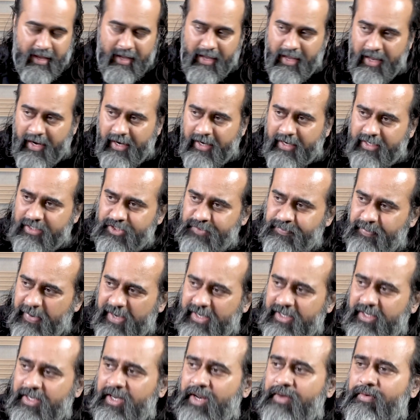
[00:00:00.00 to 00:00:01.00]

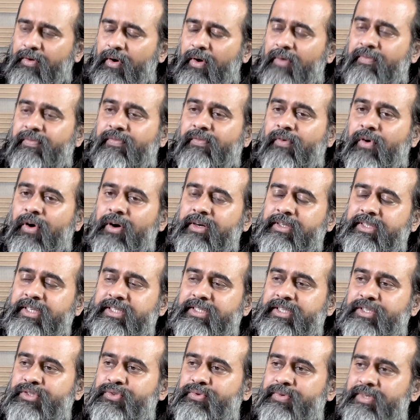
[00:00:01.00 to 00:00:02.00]
Irrespective of what the
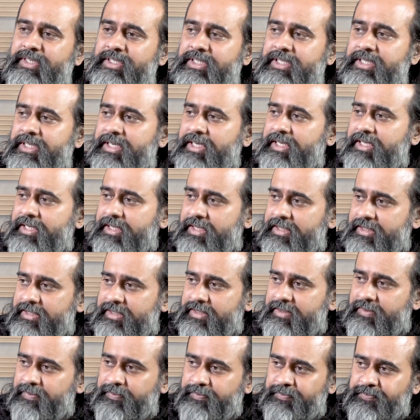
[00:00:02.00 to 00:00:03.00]
situation
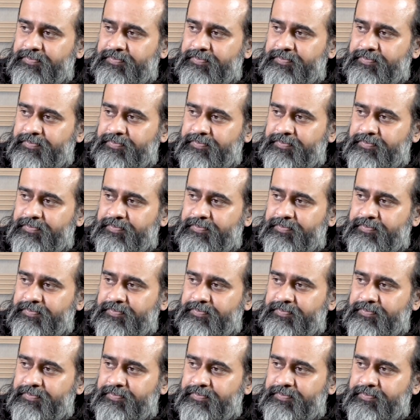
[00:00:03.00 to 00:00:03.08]
is,